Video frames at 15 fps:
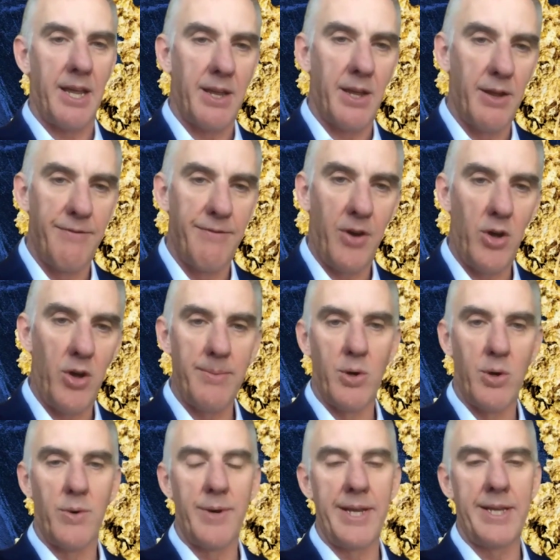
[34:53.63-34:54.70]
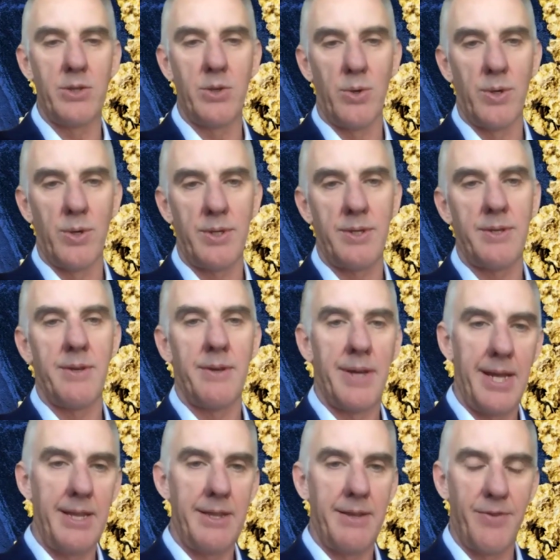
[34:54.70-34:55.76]
convert more resource
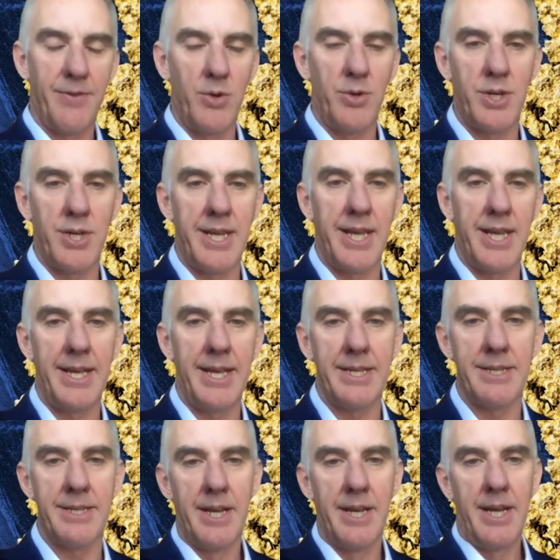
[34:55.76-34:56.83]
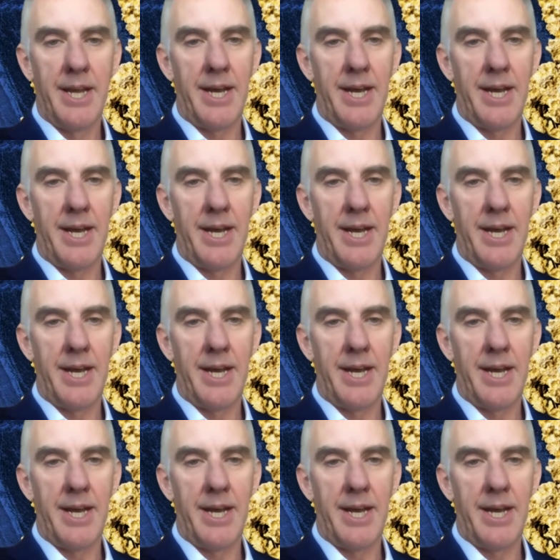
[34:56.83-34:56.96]
in the future years,